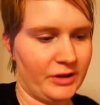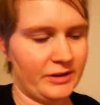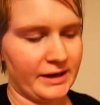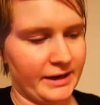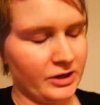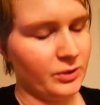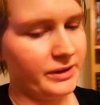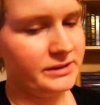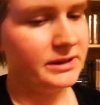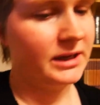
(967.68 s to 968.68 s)
that I
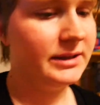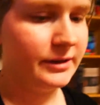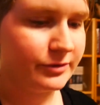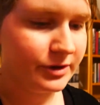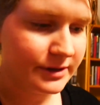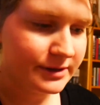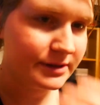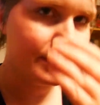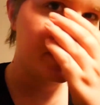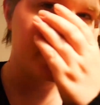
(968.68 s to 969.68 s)
noticed got different,
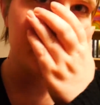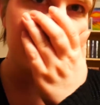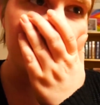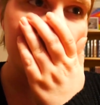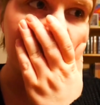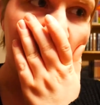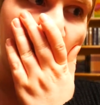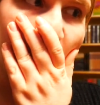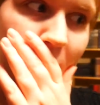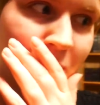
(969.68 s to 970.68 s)

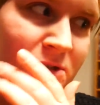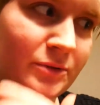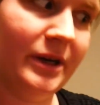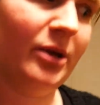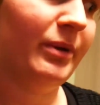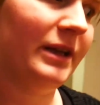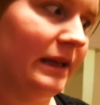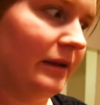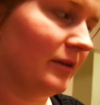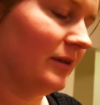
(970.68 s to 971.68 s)
so it wasn't really a big
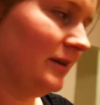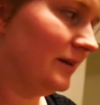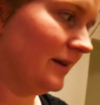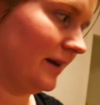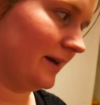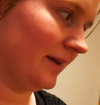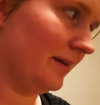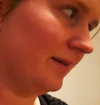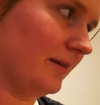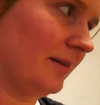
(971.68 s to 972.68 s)
deal.
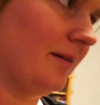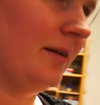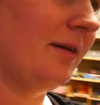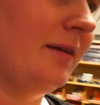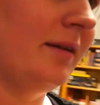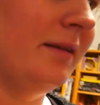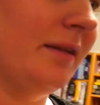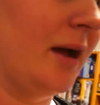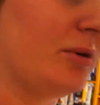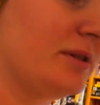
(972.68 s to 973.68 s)
And
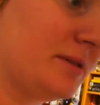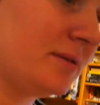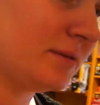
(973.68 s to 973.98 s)
now it's